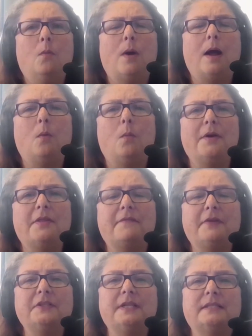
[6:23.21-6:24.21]
Well, one of the
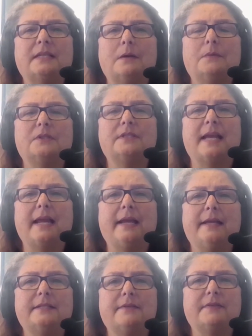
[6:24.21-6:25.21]
first things I will say
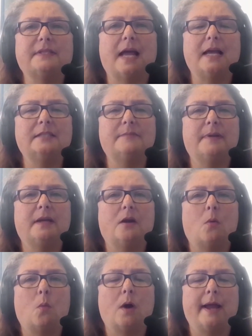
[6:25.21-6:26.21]
is if it's a husband and a
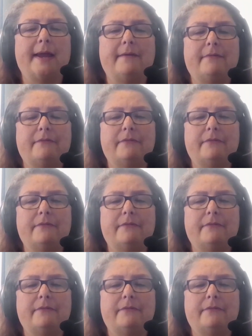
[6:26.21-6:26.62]
wife,